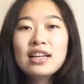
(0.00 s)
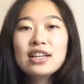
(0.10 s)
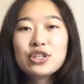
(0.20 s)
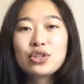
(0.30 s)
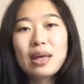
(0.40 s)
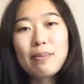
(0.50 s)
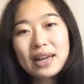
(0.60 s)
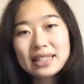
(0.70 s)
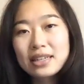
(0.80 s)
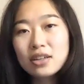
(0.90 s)
So the
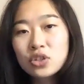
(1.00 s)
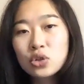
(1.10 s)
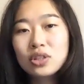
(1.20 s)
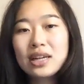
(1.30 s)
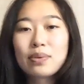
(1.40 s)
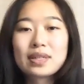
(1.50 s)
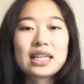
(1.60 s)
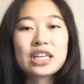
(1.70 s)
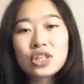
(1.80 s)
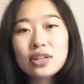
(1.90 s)
impact here is usually a
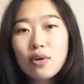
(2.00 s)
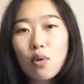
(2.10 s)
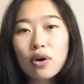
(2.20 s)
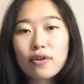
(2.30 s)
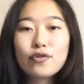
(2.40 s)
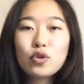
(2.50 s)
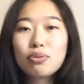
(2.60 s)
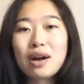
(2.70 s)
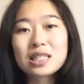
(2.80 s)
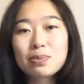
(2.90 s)
recession or food
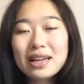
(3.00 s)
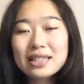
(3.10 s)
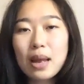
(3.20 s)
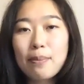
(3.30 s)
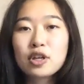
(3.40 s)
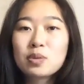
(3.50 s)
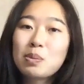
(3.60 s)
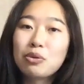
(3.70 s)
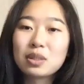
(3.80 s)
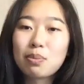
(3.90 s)
price spikes that push
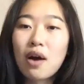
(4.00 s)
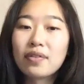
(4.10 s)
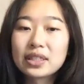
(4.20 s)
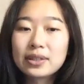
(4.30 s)
people into poverty.